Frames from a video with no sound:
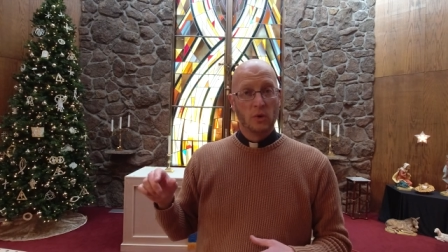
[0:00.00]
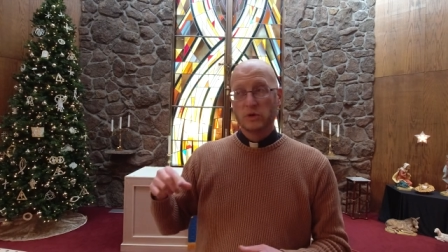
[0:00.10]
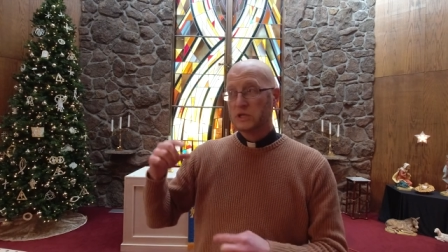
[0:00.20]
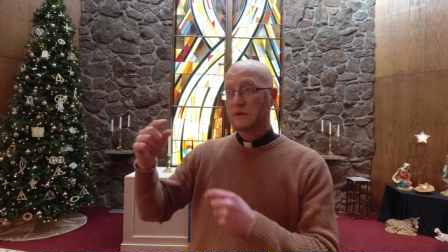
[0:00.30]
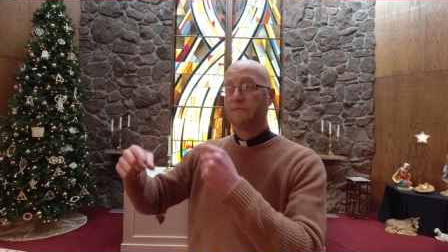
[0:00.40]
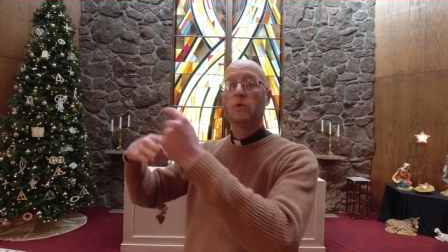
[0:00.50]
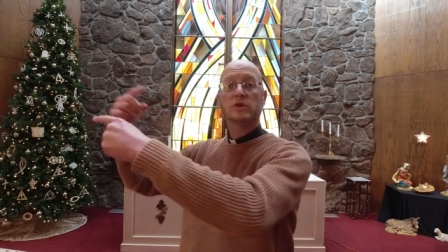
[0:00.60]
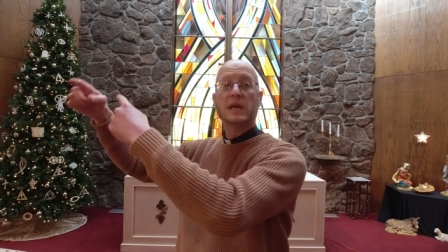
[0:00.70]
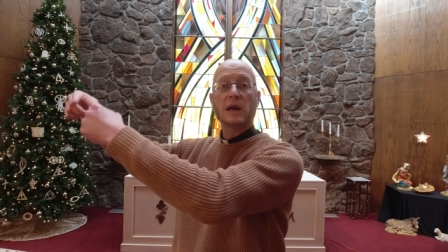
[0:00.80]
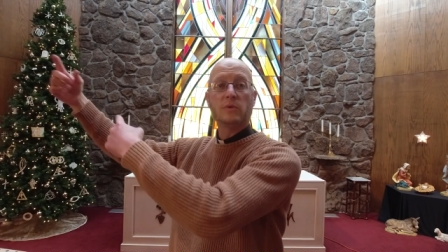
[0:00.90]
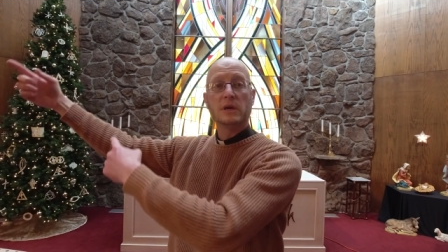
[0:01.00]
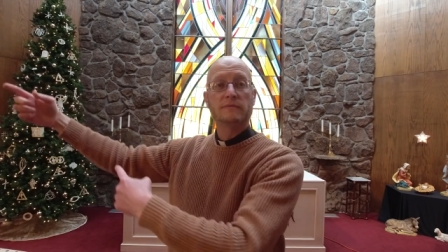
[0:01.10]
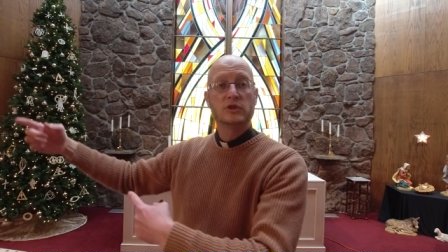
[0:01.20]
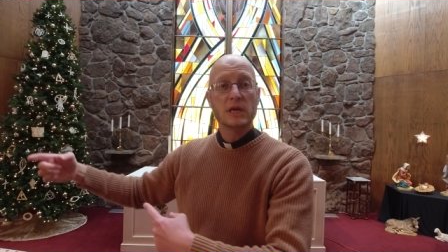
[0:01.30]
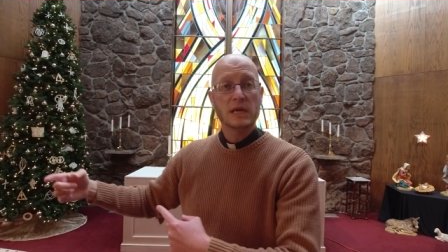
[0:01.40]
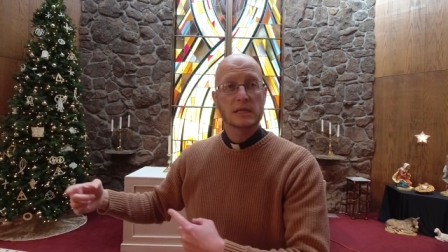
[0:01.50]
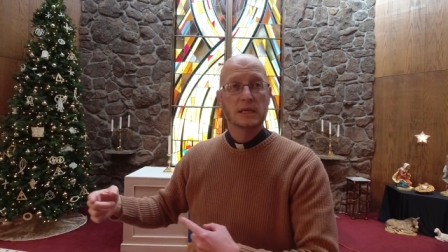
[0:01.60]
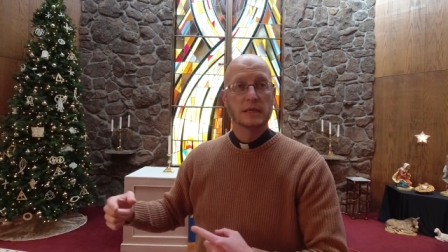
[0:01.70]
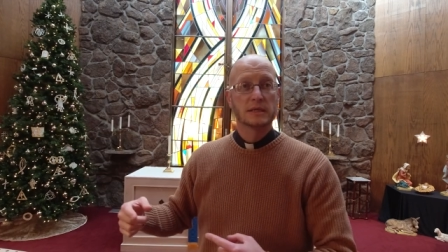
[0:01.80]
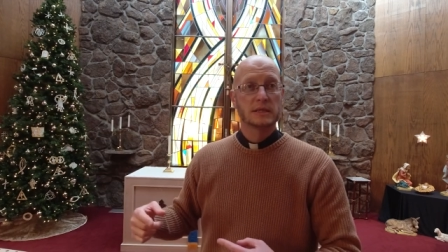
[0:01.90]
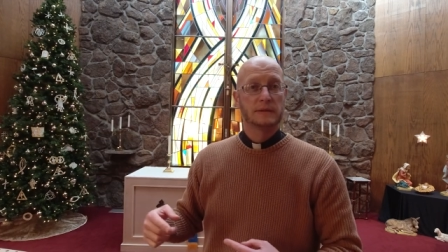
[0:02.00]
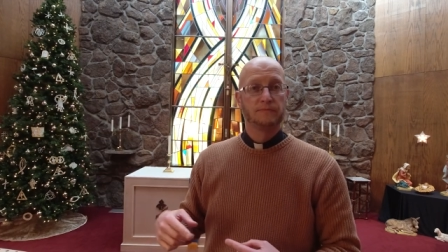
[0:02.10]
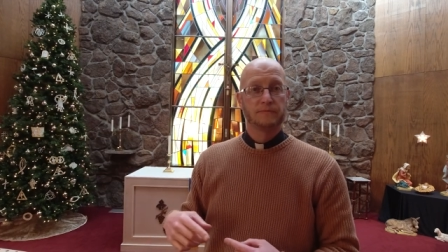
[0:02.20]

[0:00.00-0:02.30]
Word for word: which is a foreshadowing of Jesus.